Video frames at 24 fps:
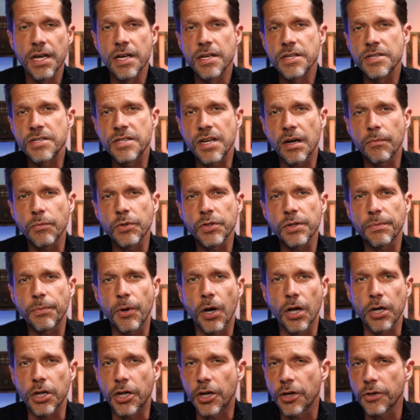stumbled
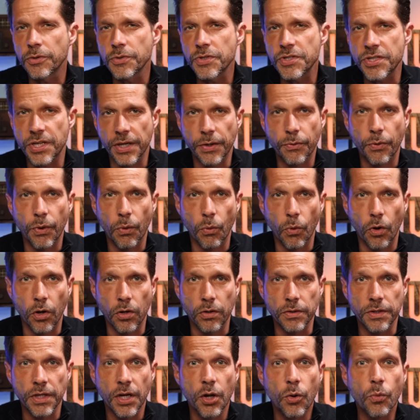upon Coe's secret
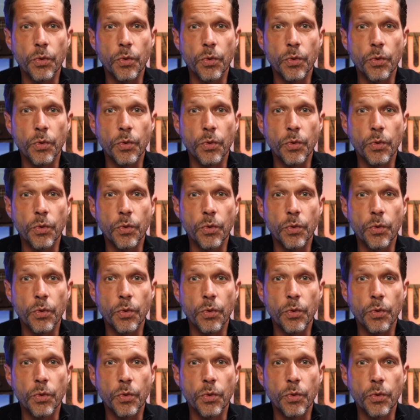world,